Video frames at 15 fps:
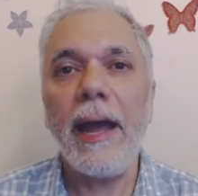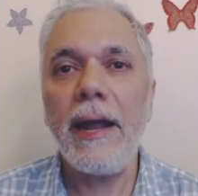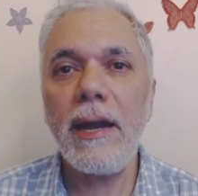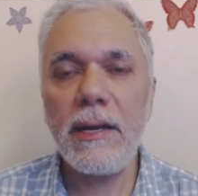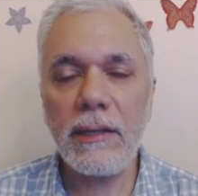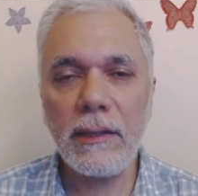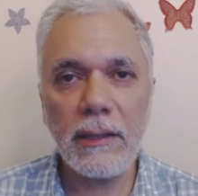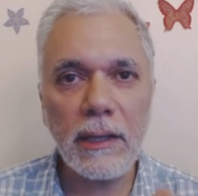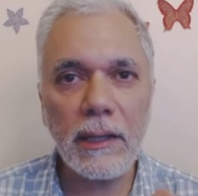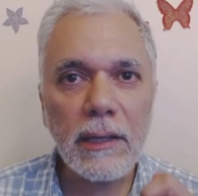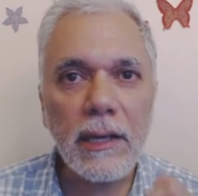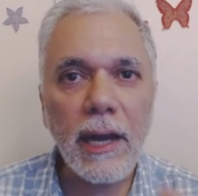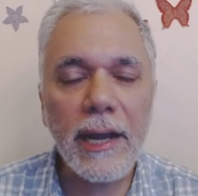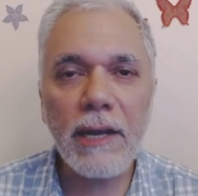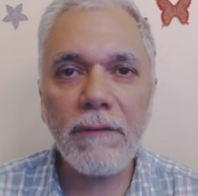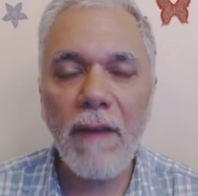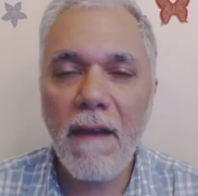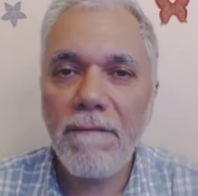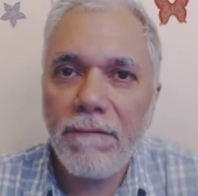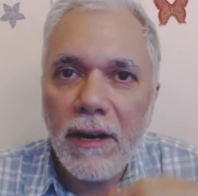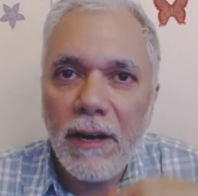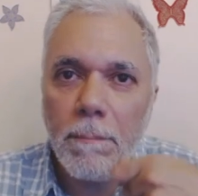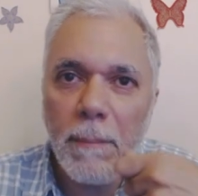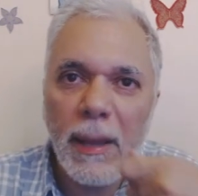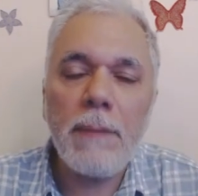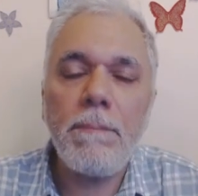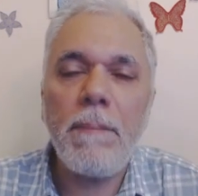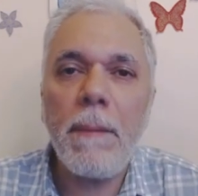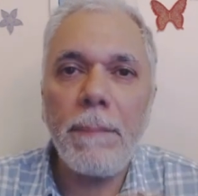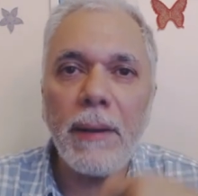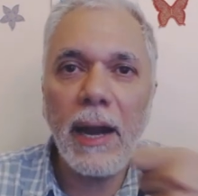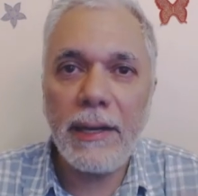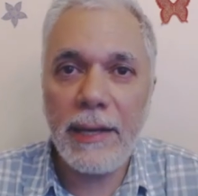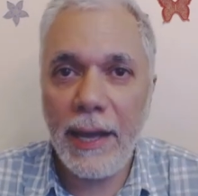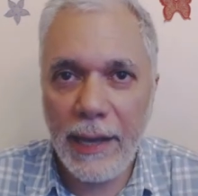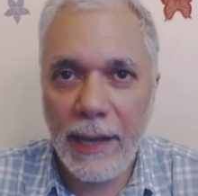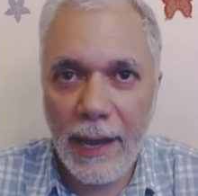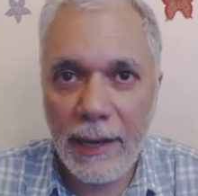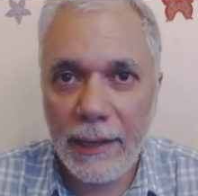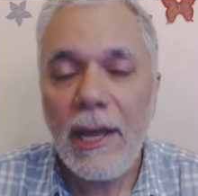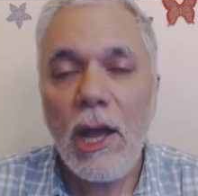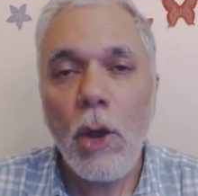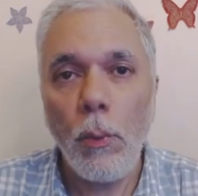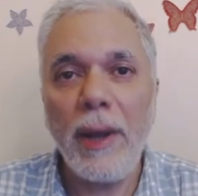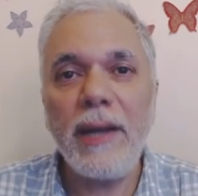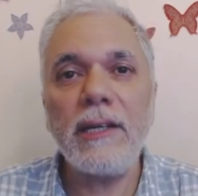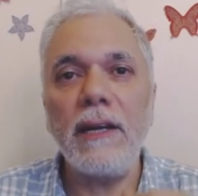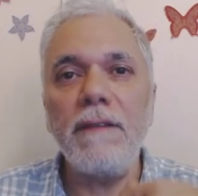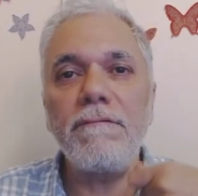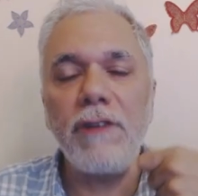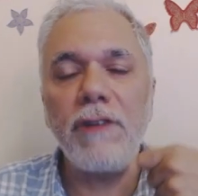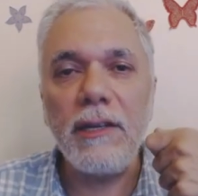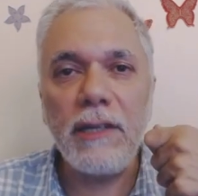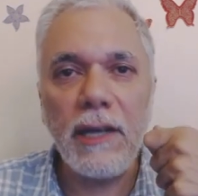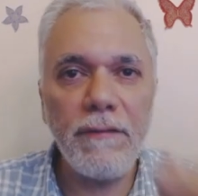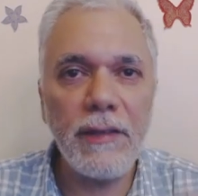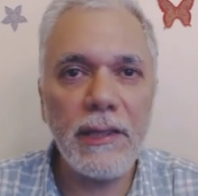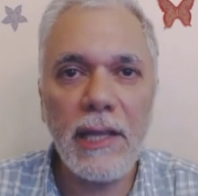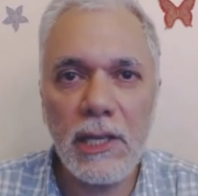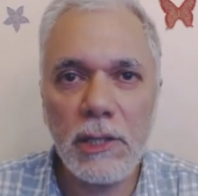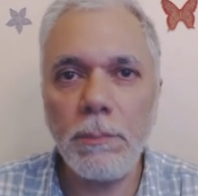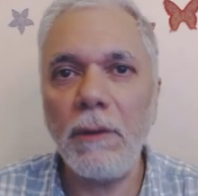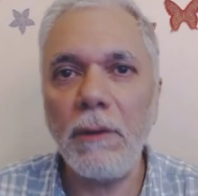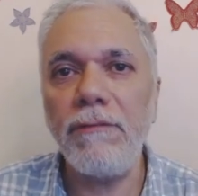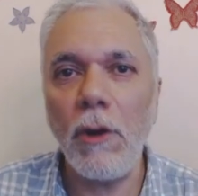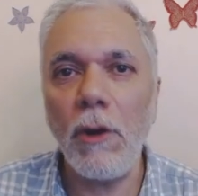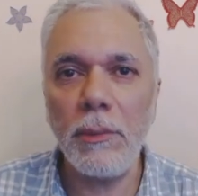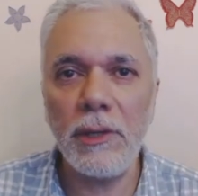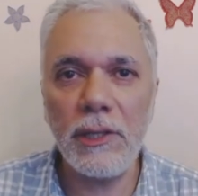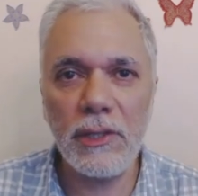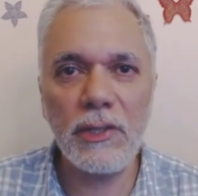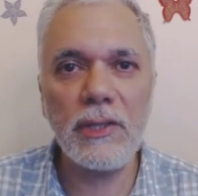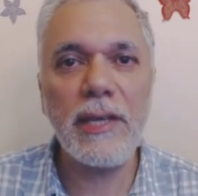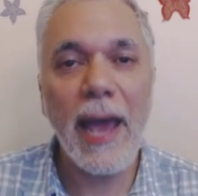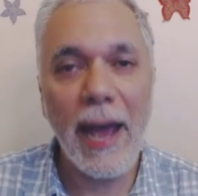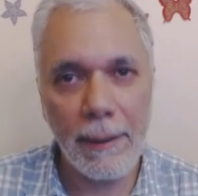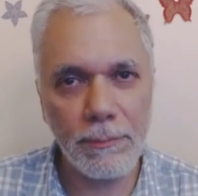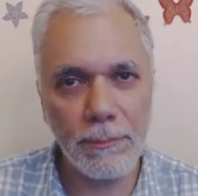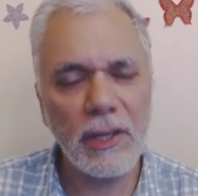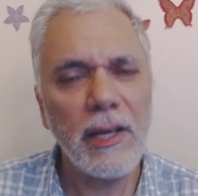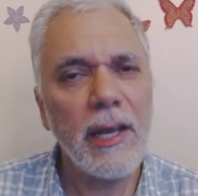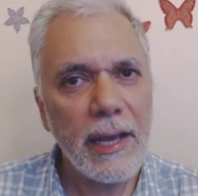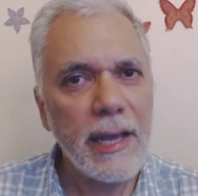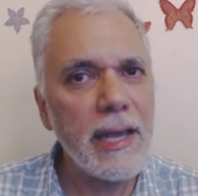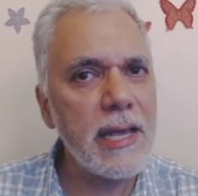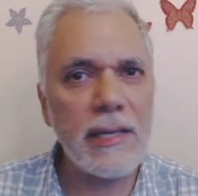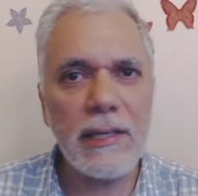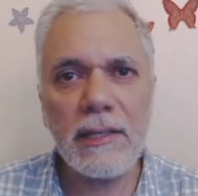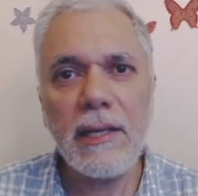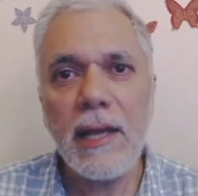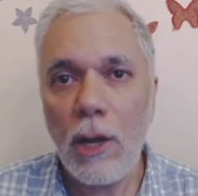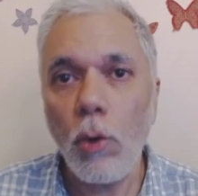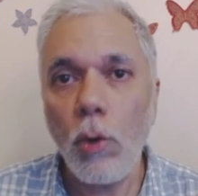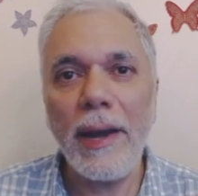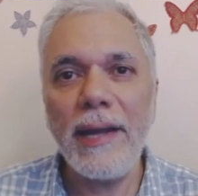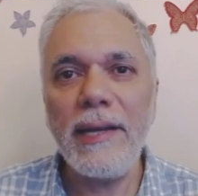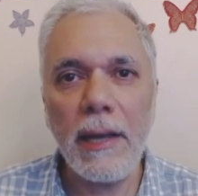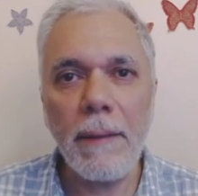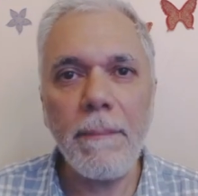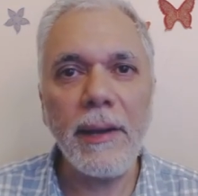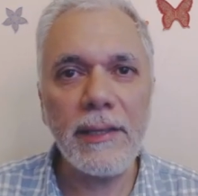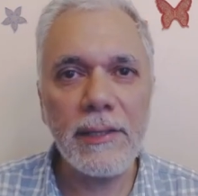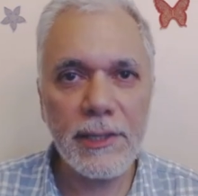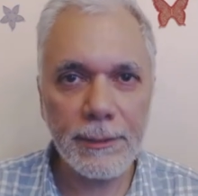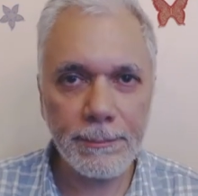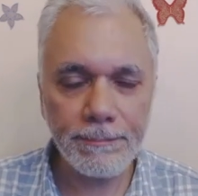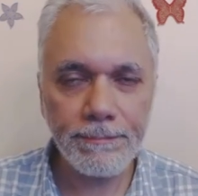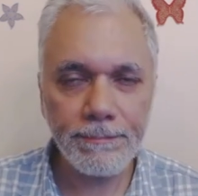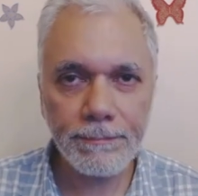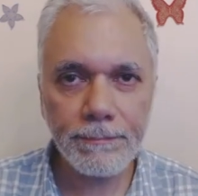and the kind of effort many people are taking when confronted with these performance gaps is quite immense.